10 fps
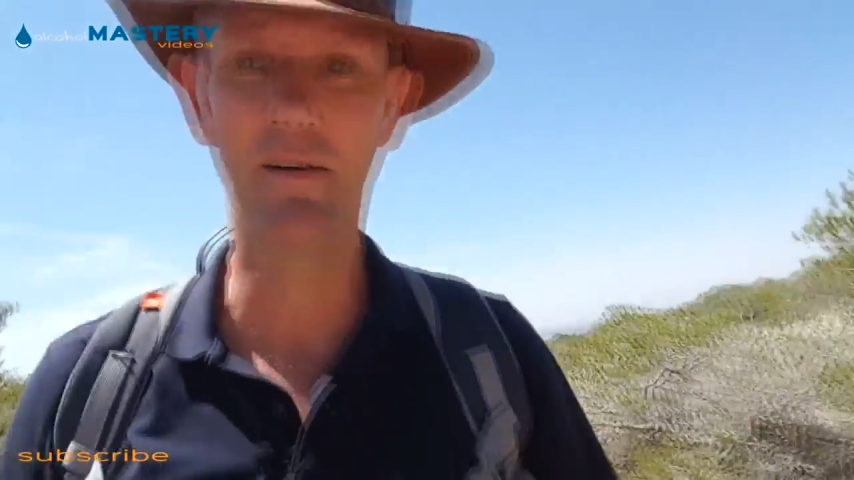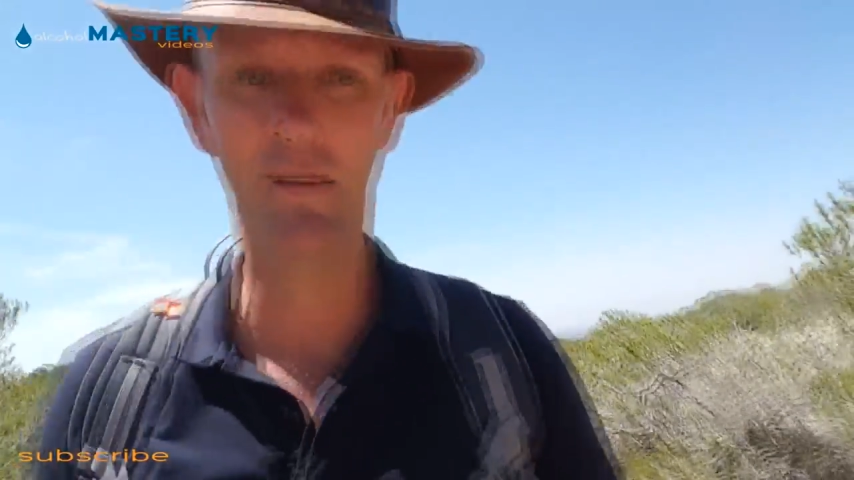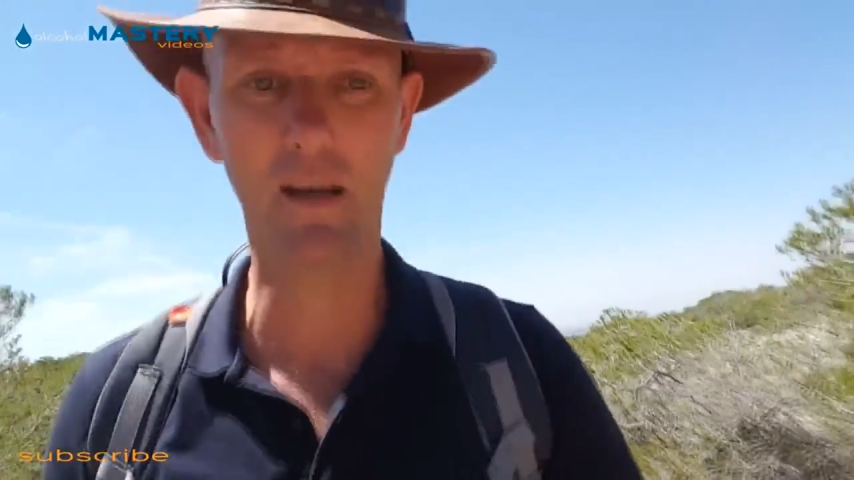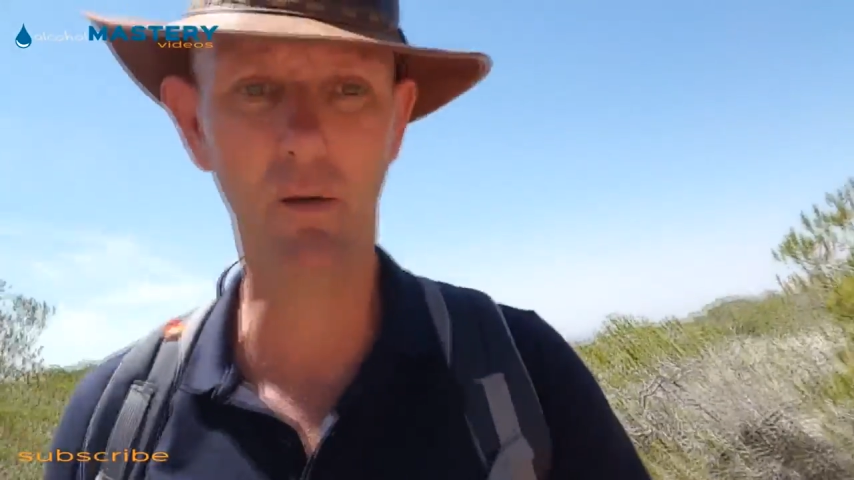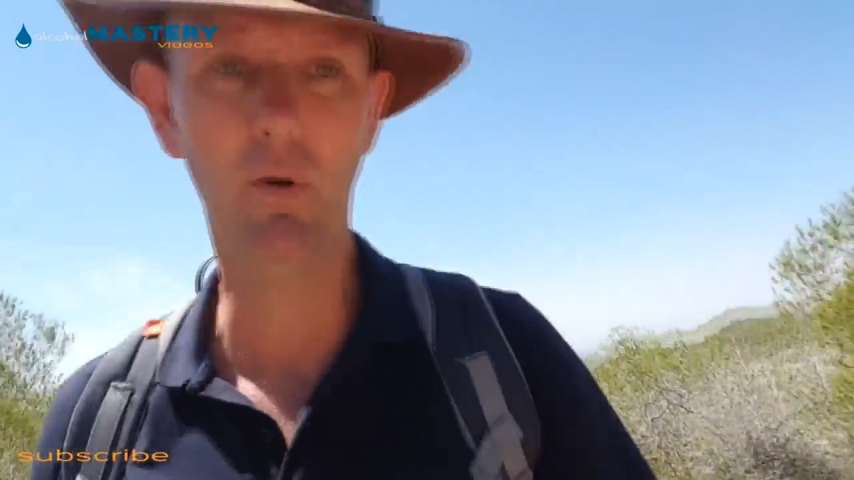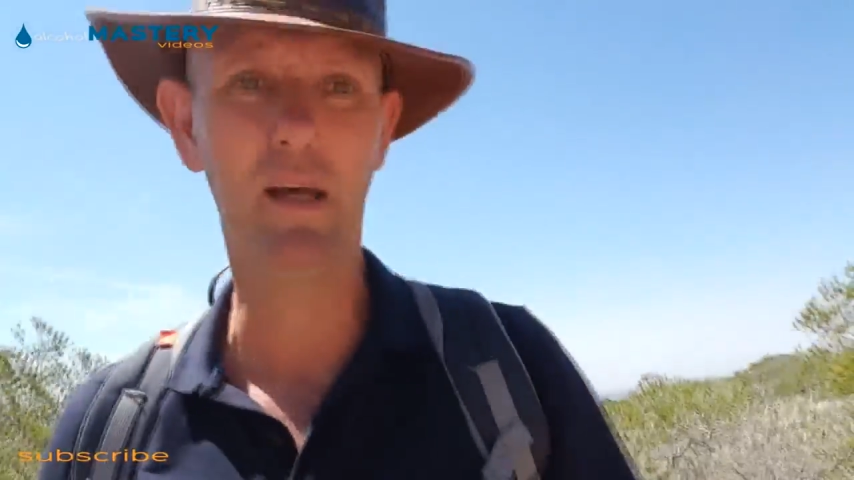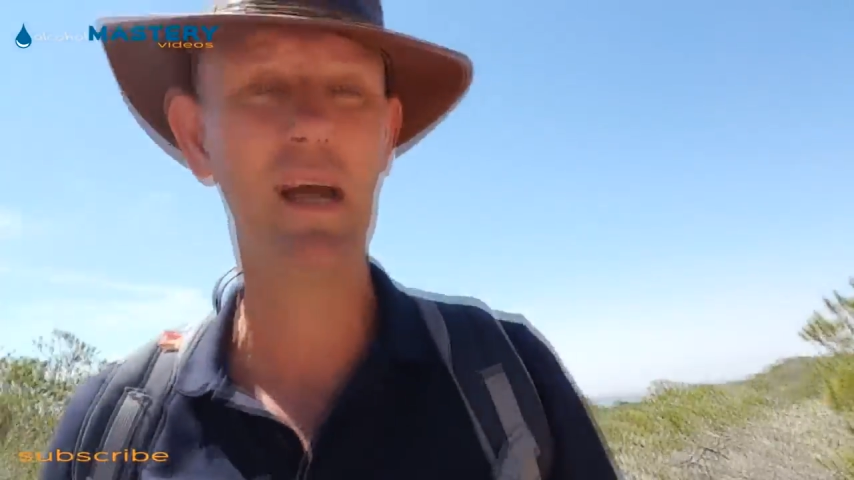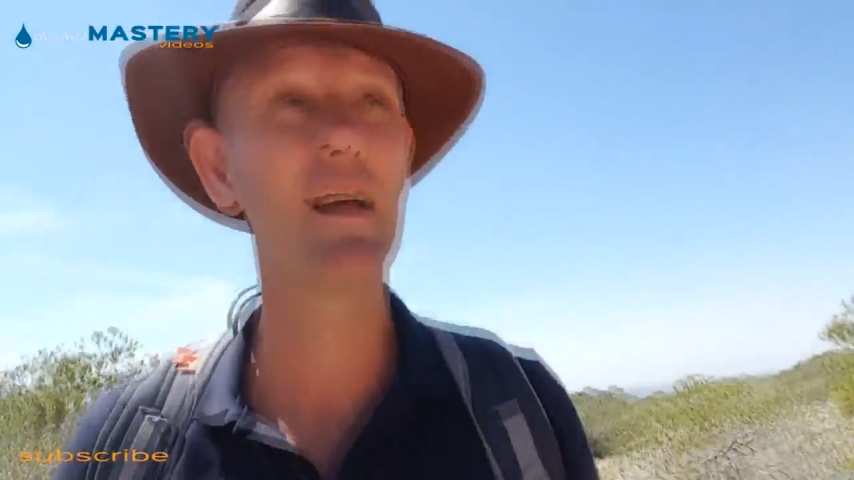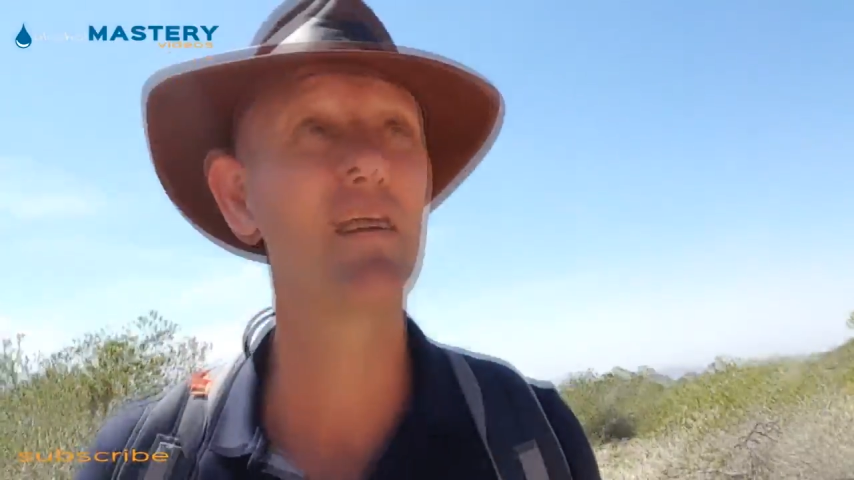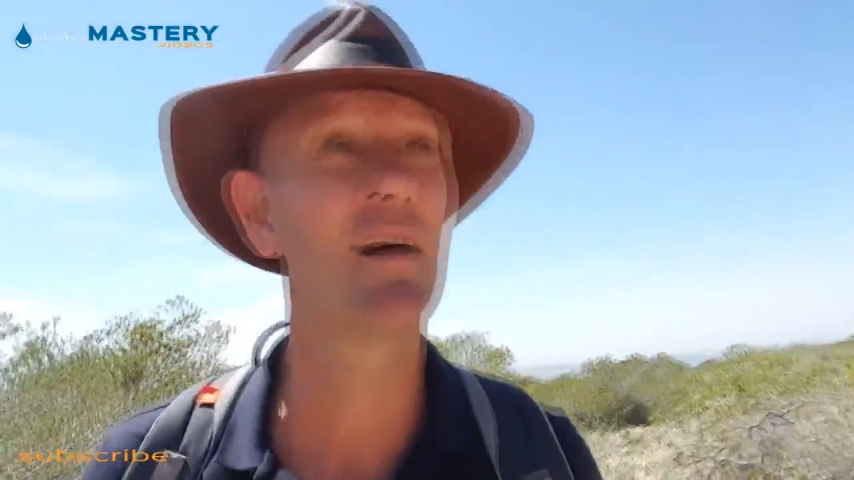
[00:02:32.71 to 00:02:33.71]
that you want to
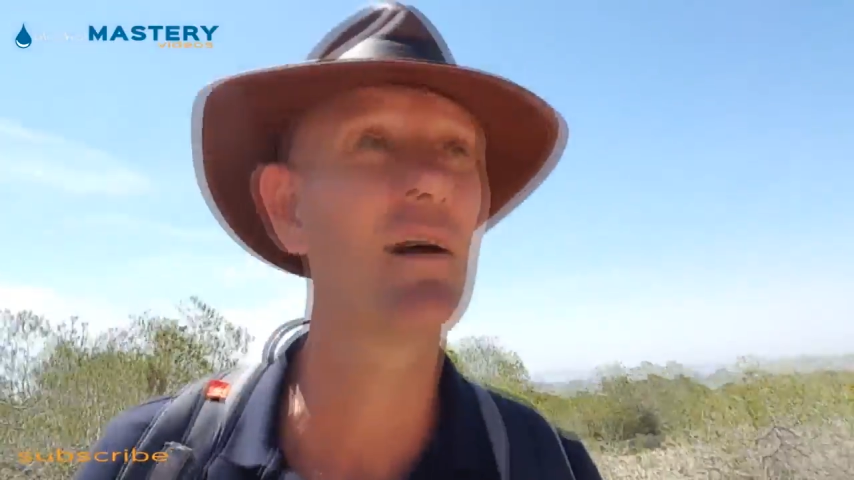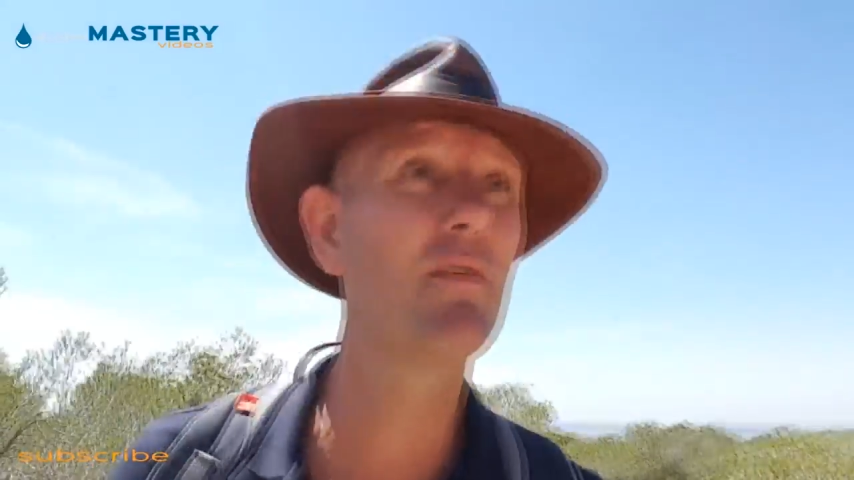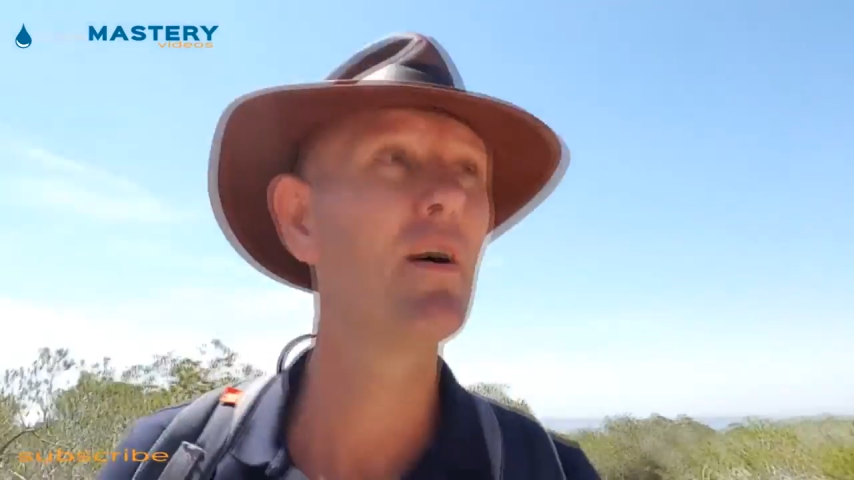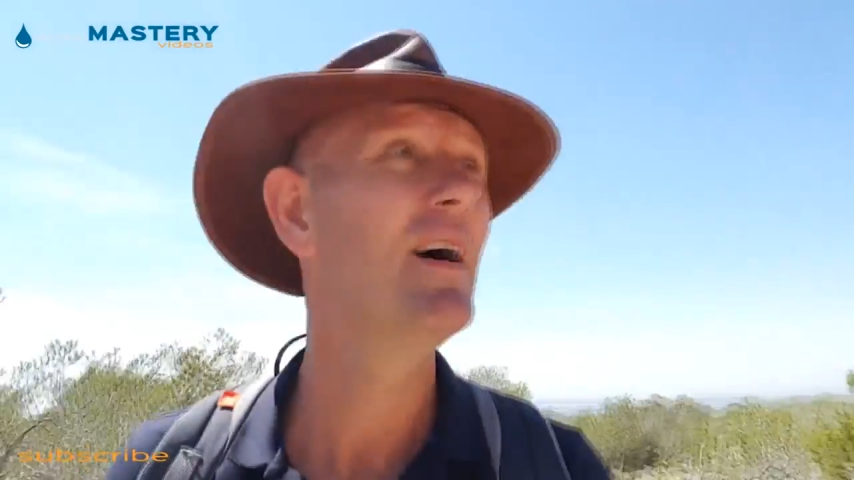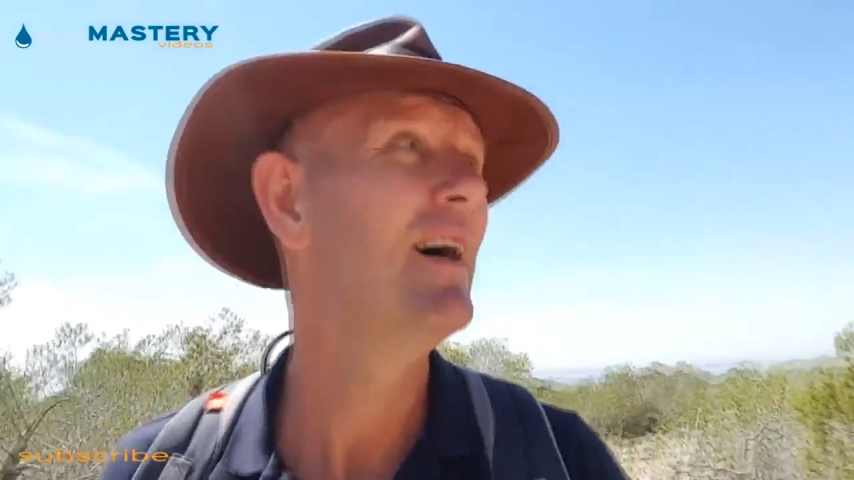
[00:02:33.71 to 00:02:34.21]
get in your life,